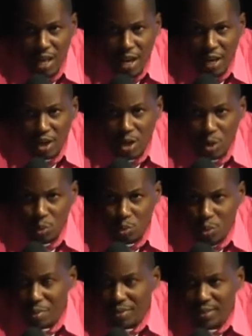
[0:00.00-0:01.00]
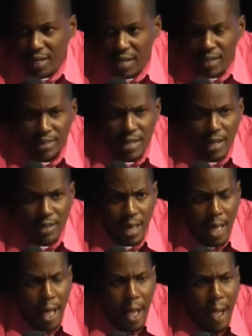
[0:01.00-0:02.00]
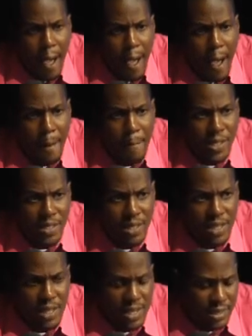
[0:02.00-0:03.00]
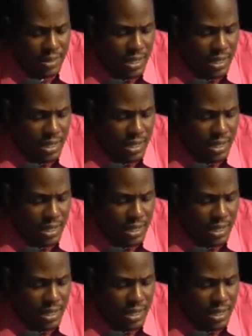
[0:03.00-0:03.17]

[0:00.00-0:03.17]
In other words, what I'm saying is that basically the